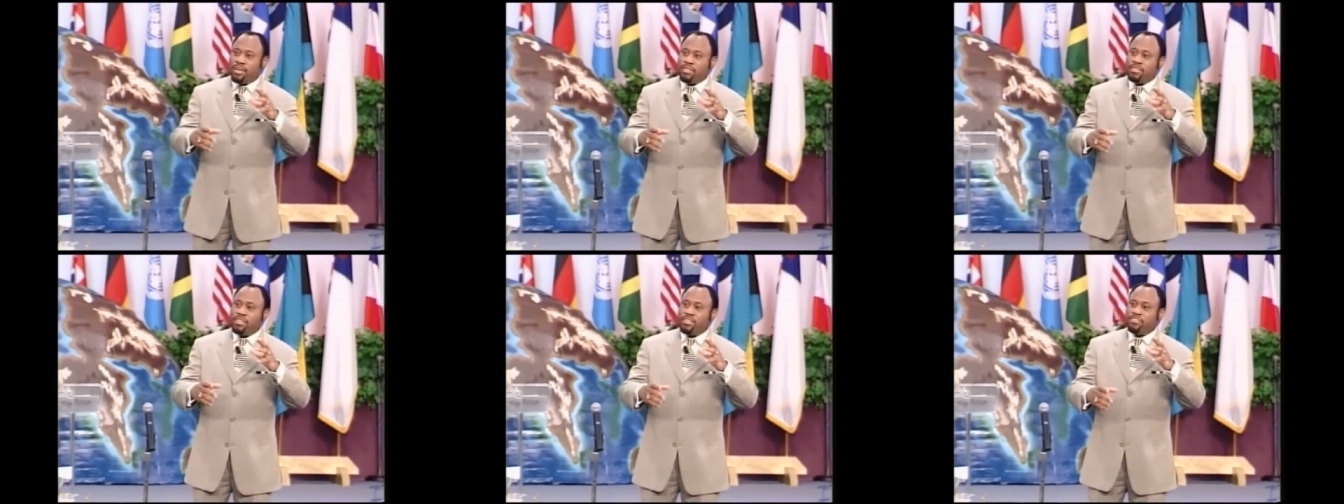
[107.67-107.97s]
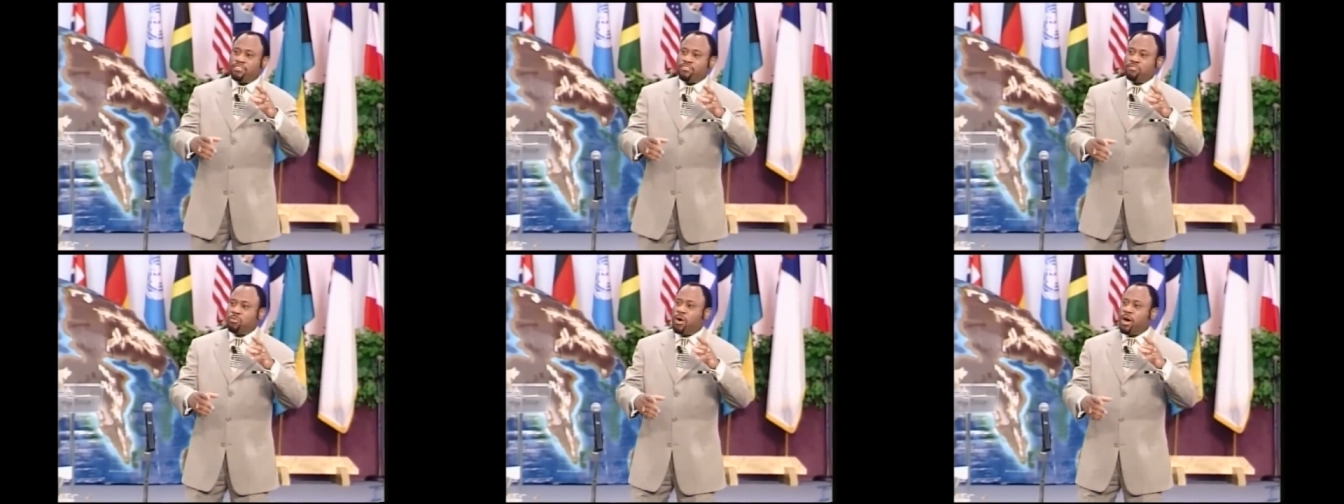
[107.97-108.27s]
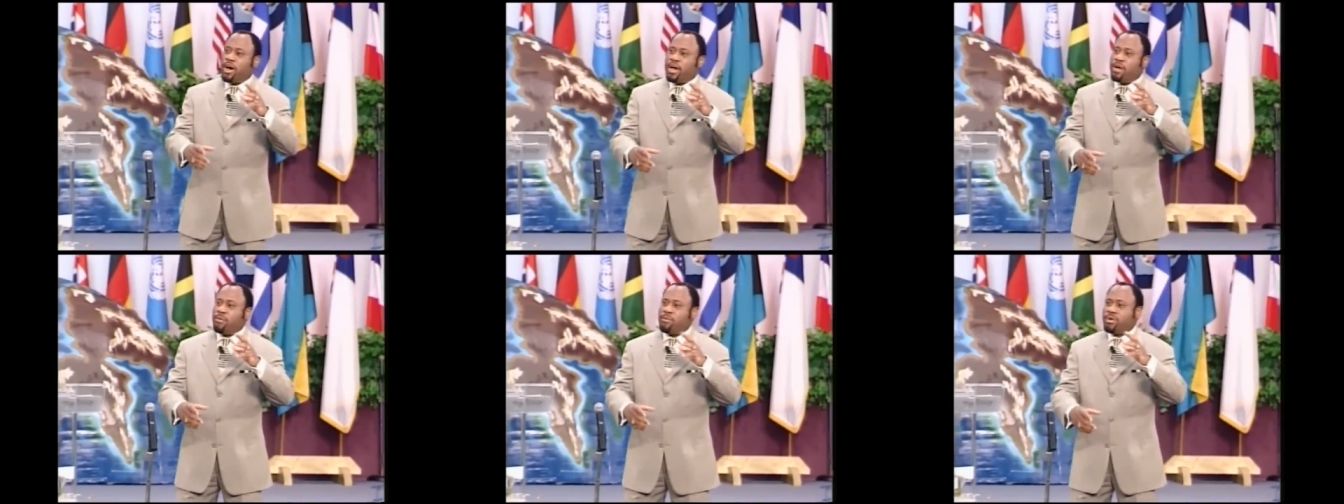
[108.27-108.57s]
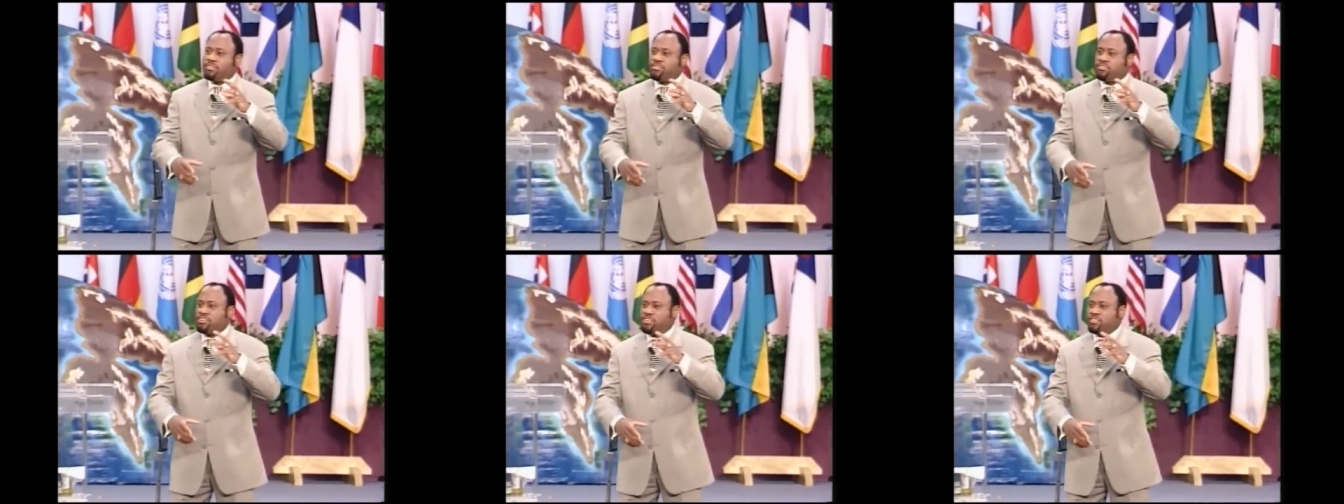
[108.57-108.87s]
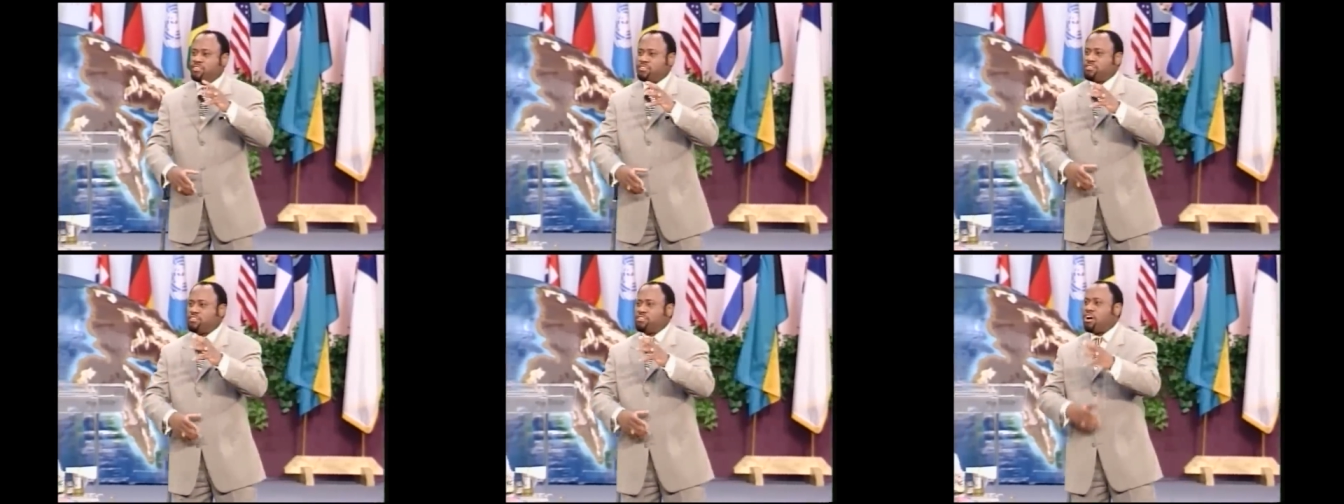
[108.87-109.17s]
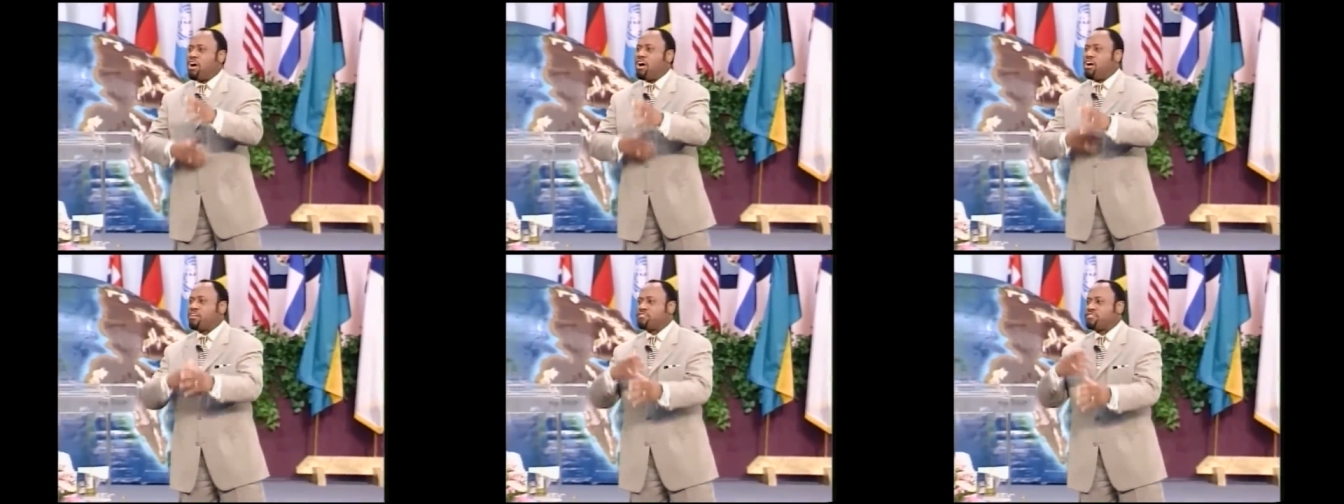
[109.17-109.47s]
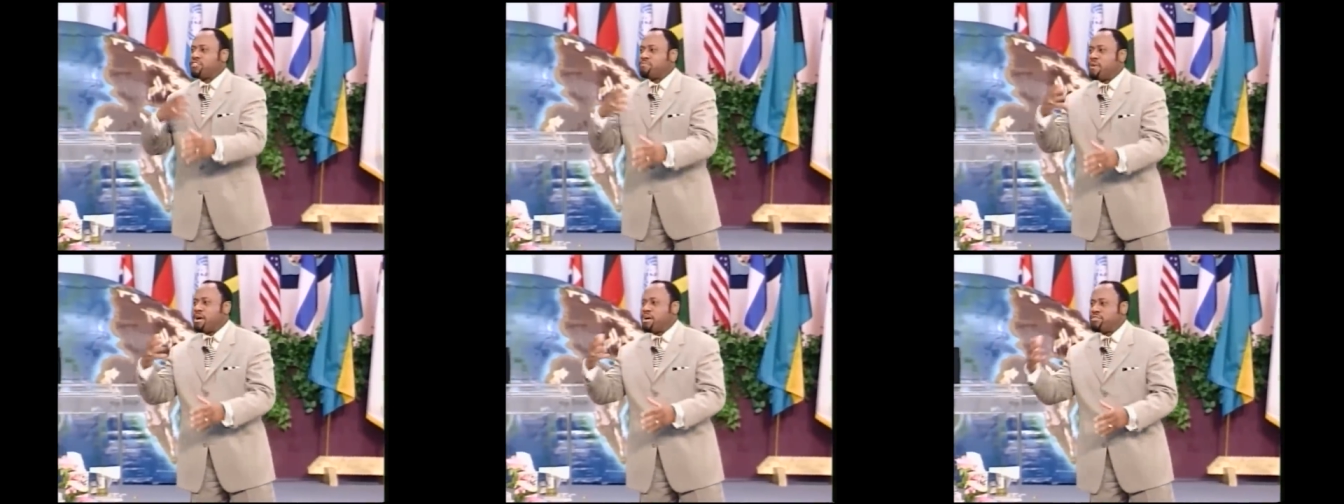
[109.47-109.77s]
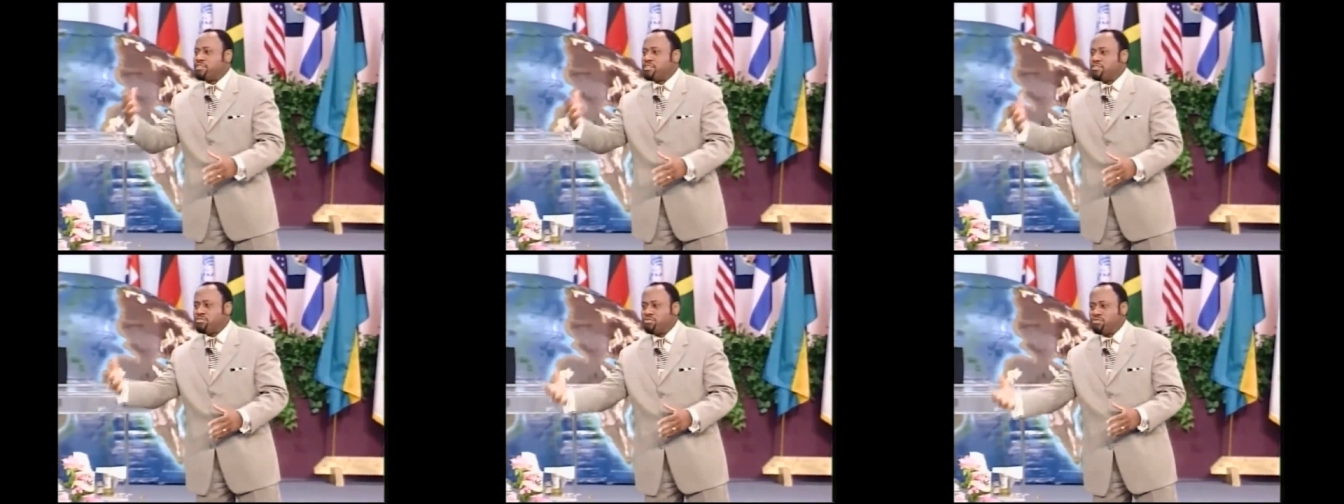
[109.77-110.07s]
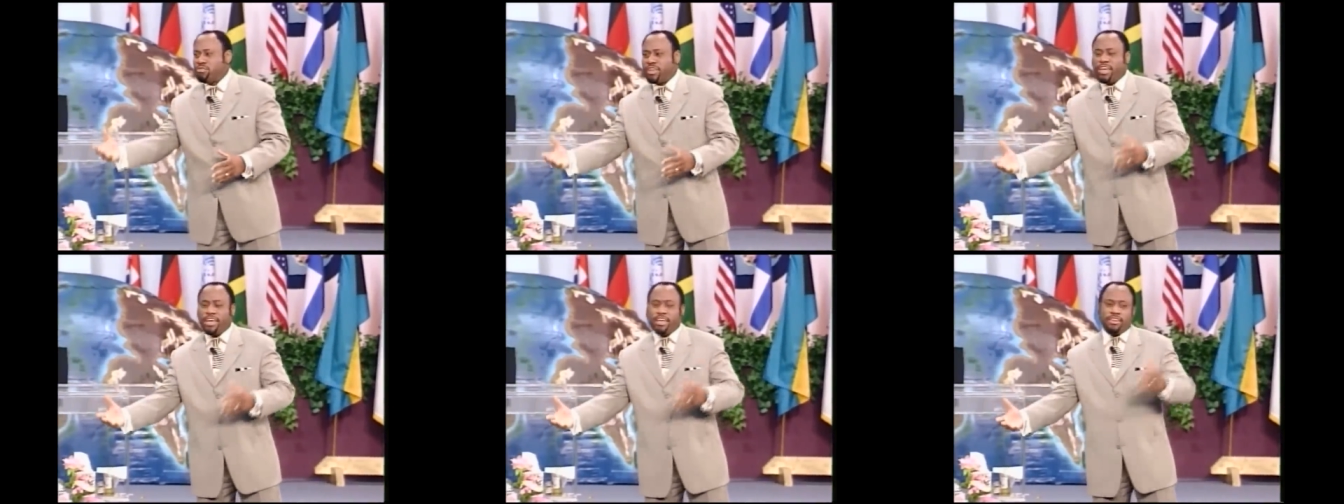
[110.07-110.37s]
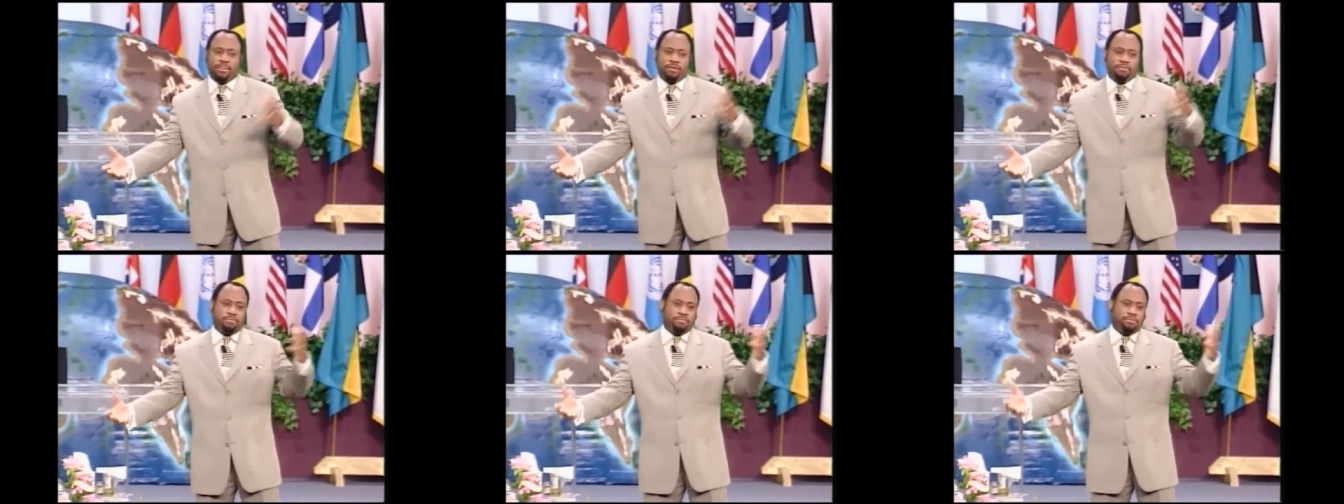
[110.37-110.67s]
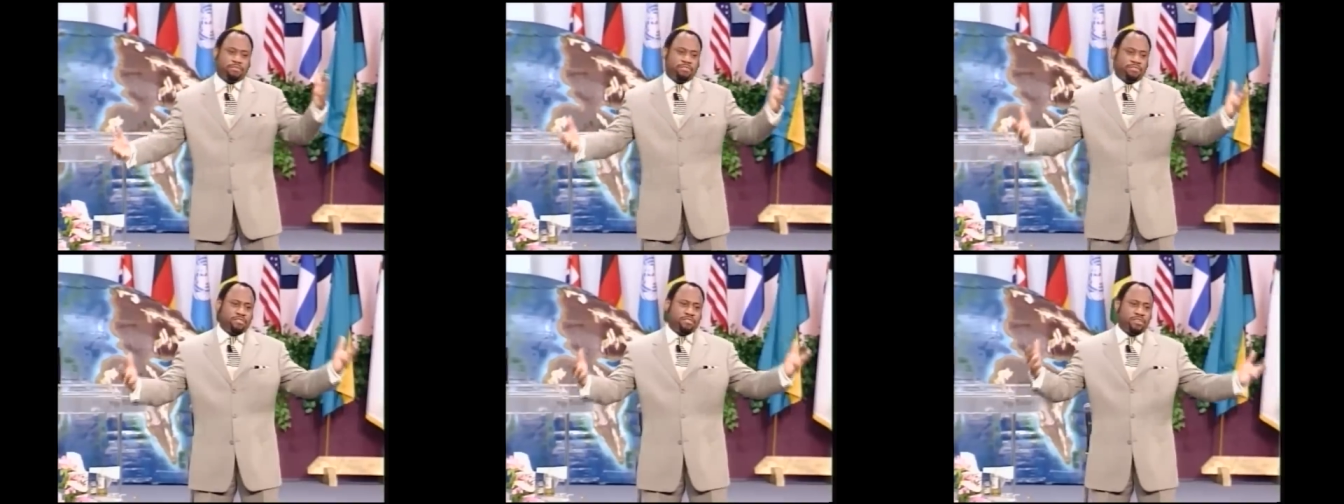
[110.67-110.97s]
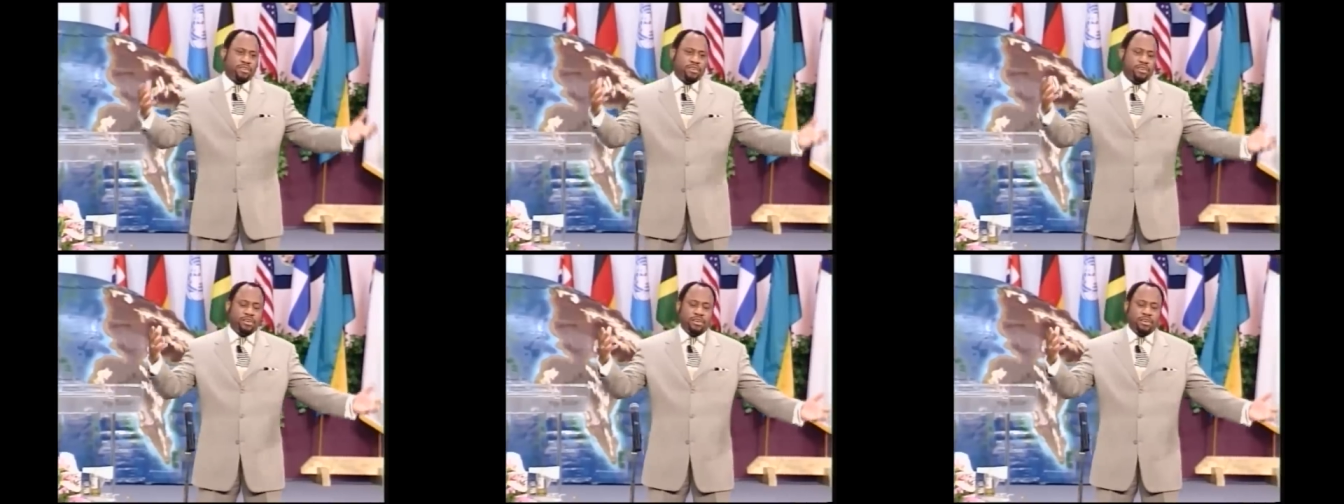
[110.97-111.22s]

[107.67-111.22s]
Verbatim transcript: And this is why when Jesus talks about the two kingdoms,